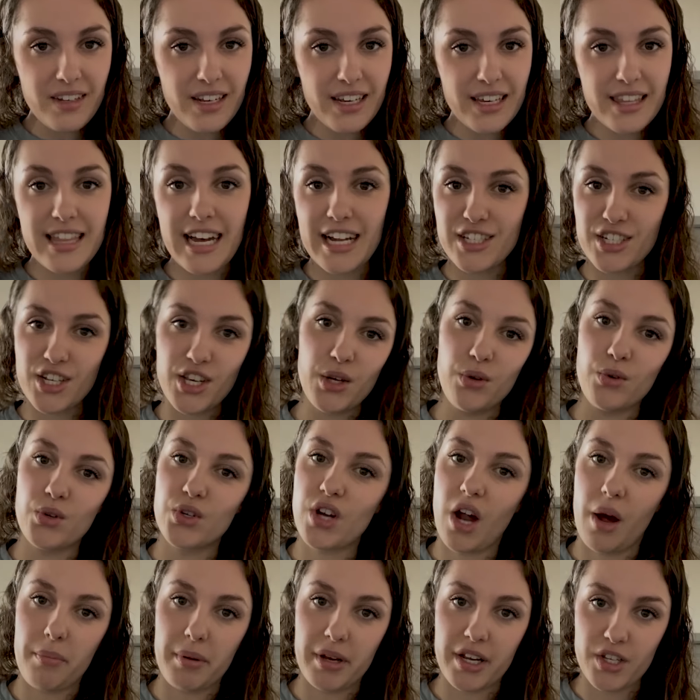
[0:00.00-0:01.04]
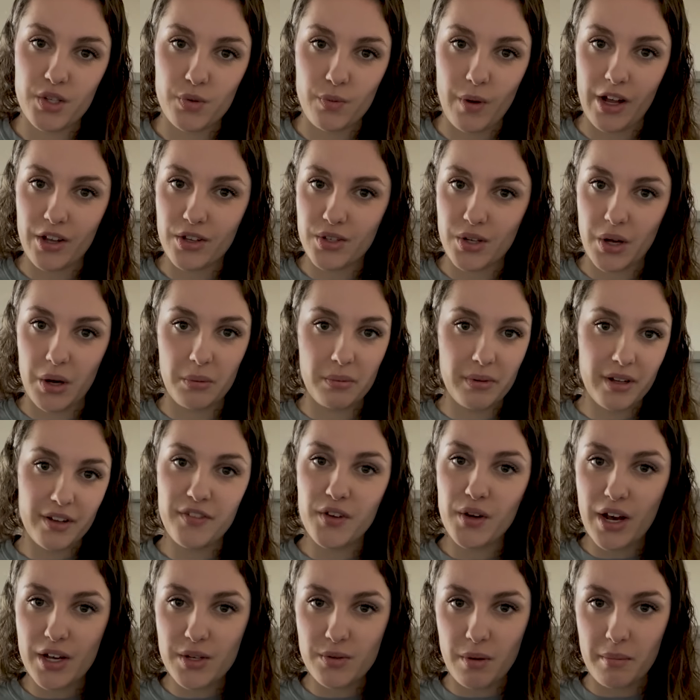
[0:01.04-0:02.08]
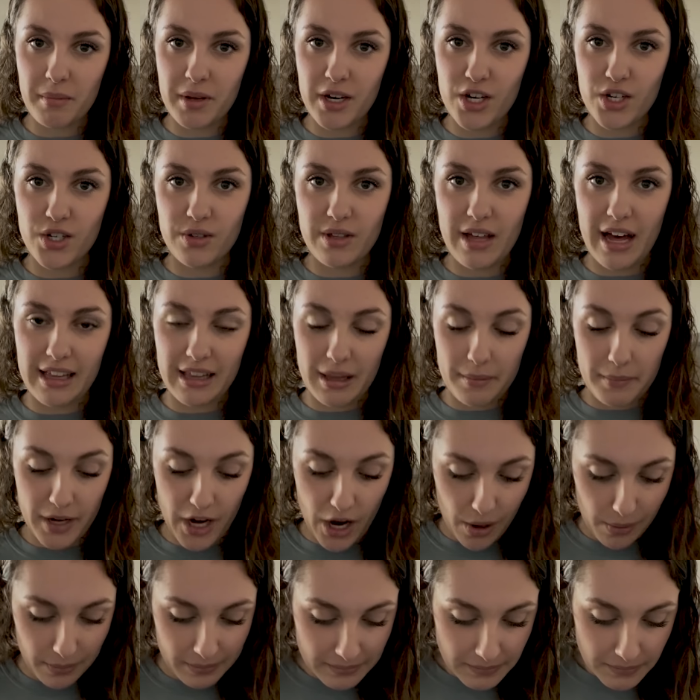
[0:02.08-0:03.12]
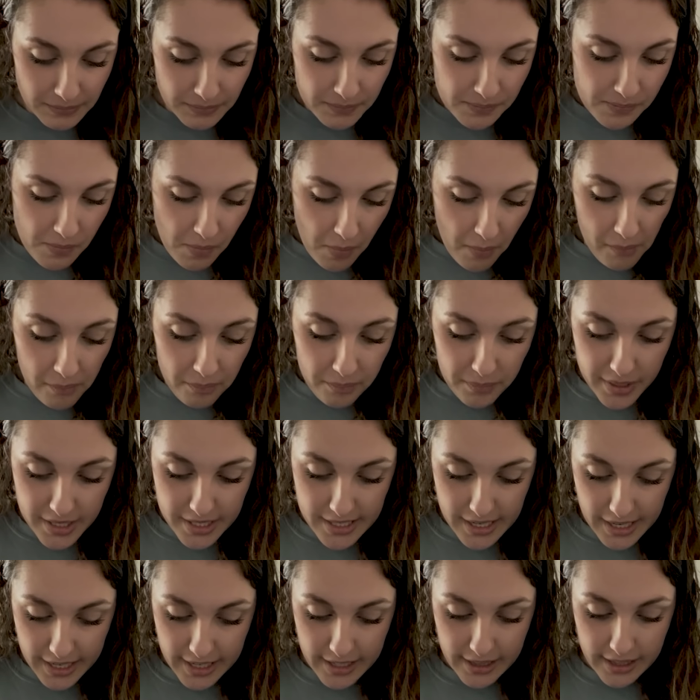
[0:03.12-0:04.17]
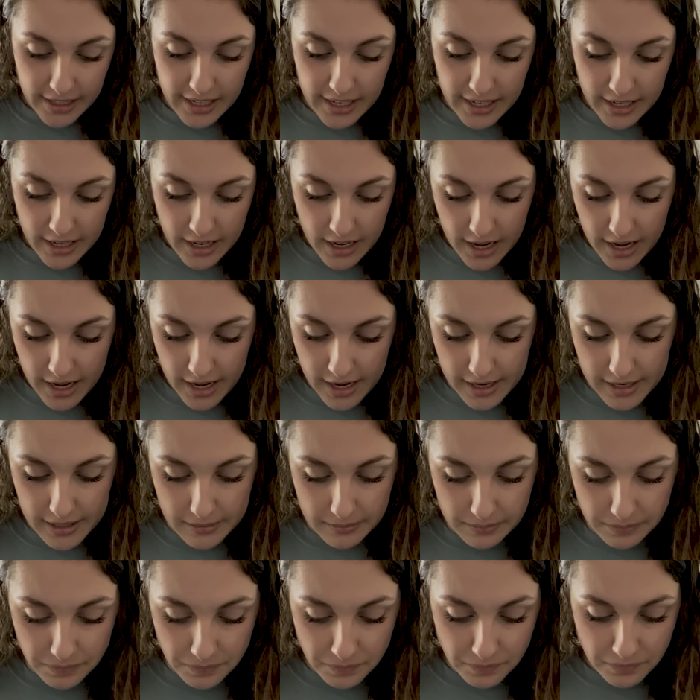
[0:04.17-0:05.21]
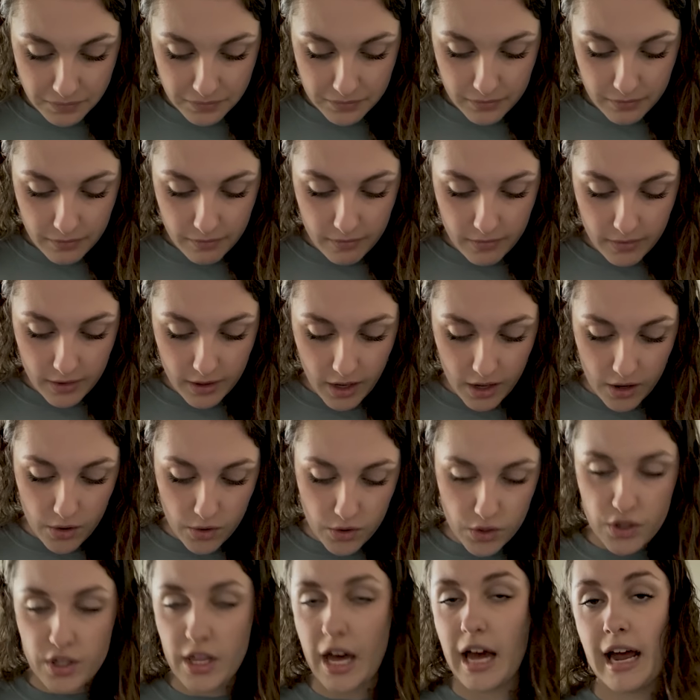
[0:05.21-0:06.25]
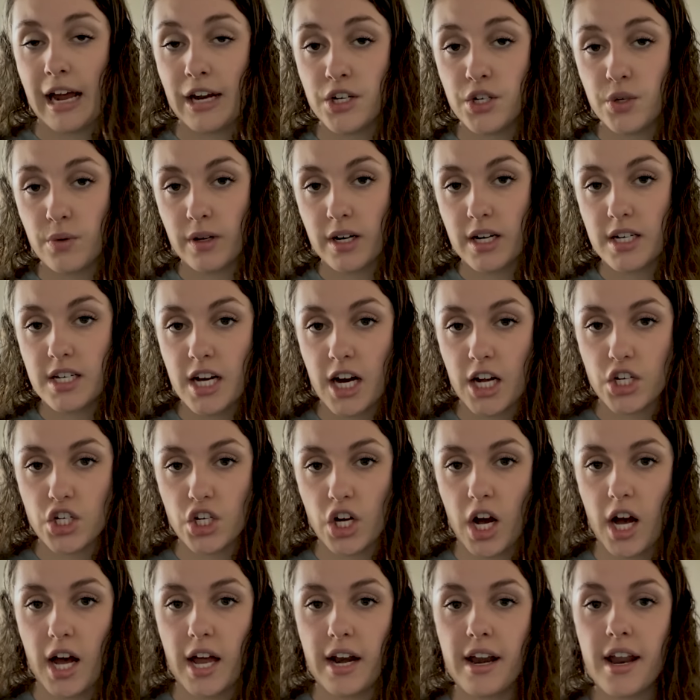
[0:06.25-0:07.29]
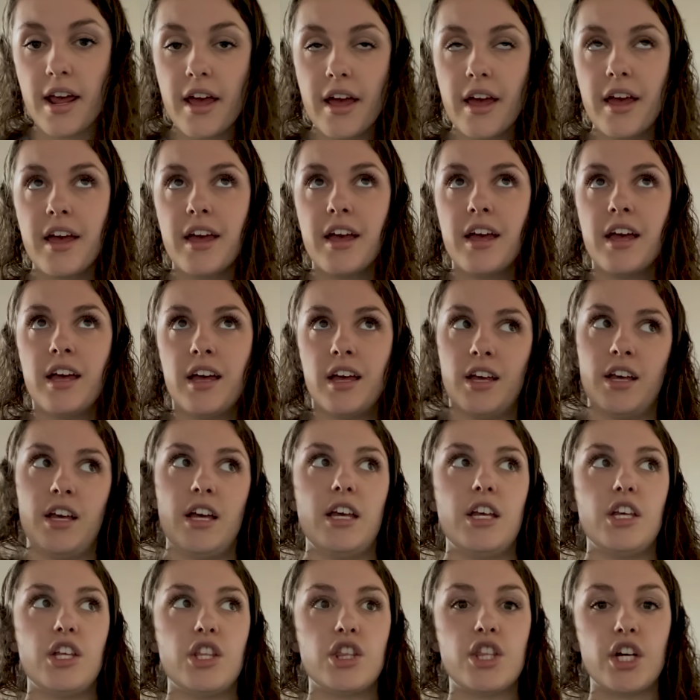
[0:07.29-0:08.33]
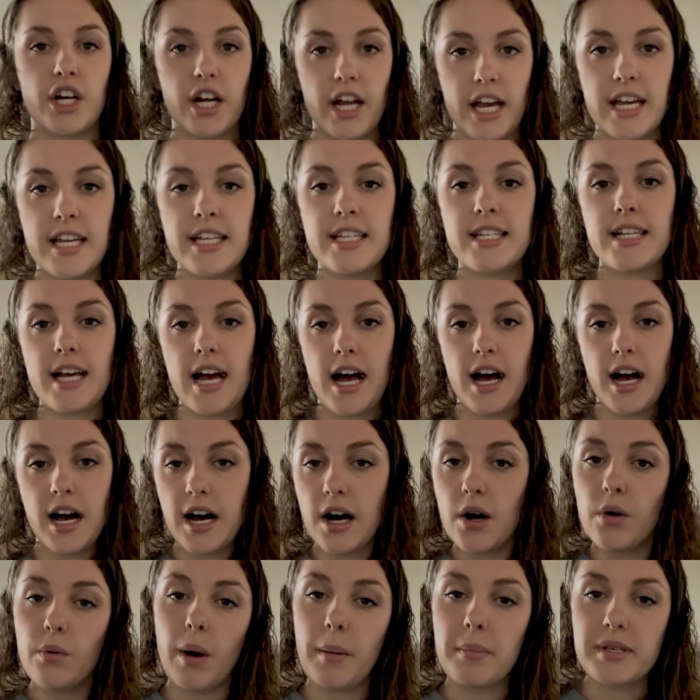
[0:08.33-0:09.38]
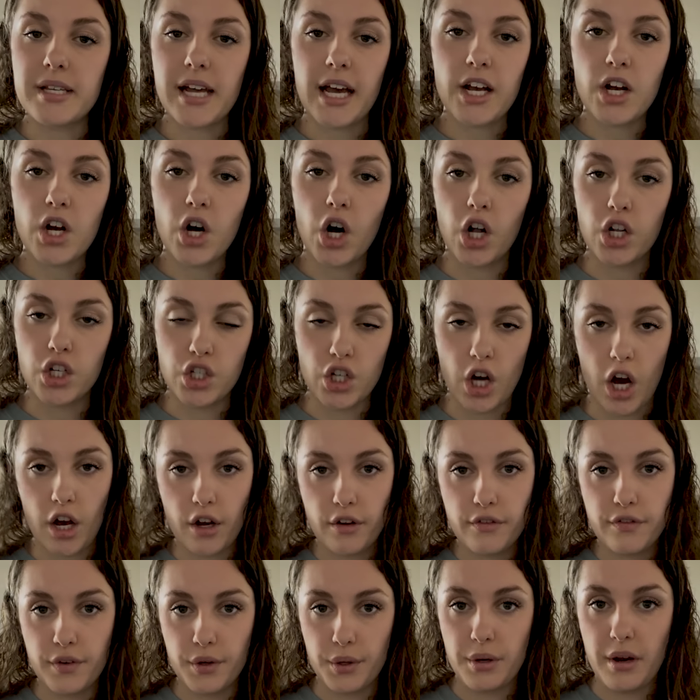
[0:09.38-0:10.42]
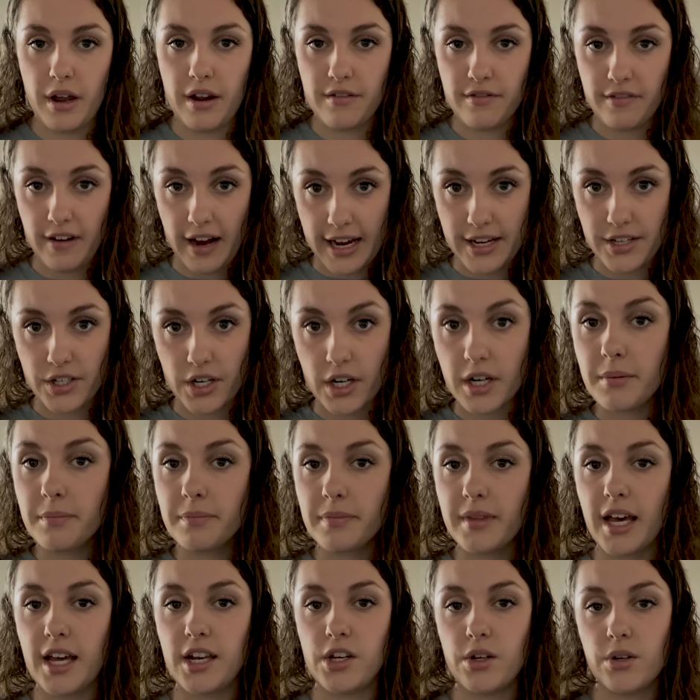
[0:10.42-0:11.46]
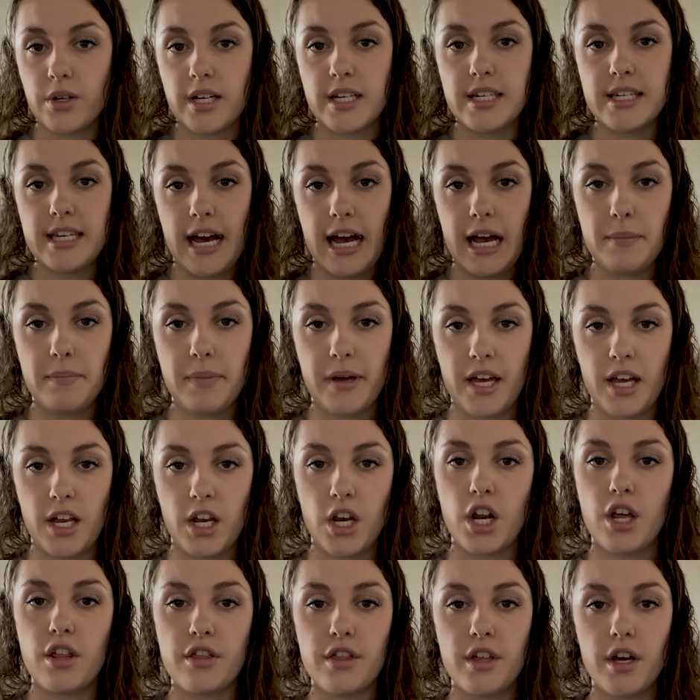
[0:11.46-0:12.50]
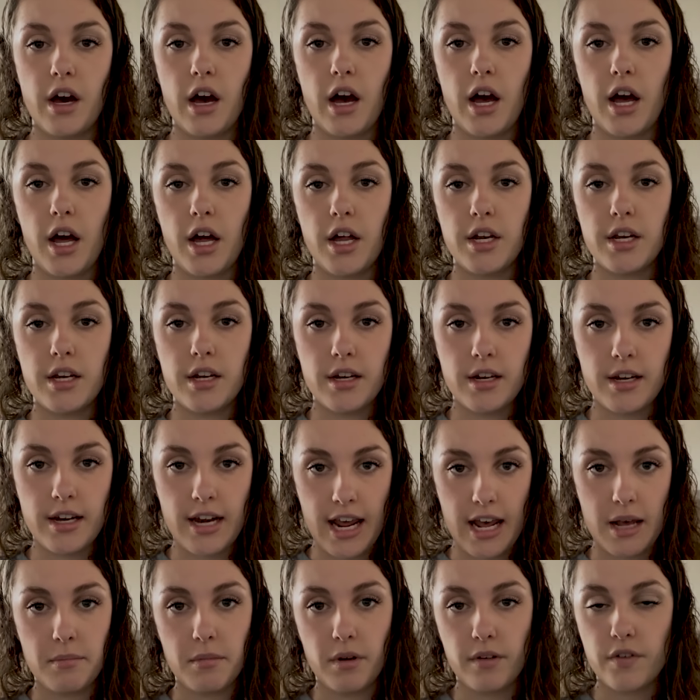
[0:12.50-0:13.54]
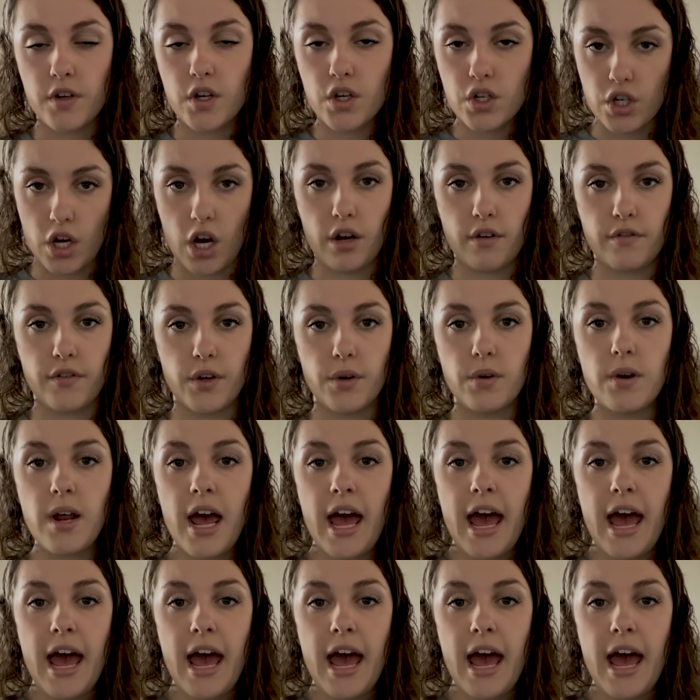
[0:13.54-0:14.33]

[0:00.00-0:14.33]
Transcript: That's a huge topic as well. So if you guys want me to do that, let me know. But secondly, I do want to touch on, there is a website called Dog Food Advisor, and you can type in the name of your dog food